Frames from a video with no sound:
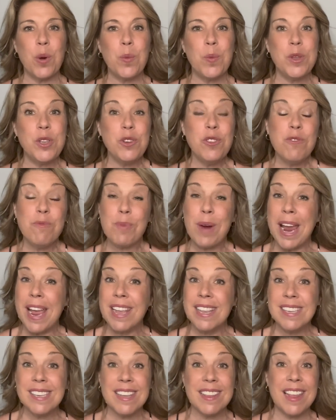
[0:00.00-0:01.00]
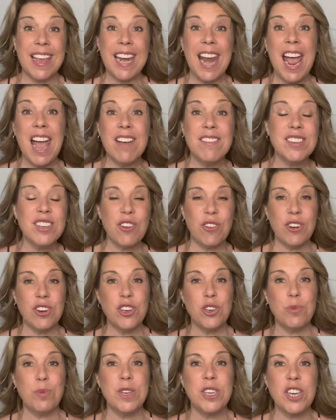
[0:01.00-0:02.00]
we do have brands that have
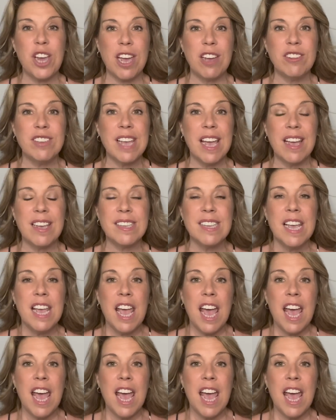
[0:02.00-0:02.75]
started to reach out to us.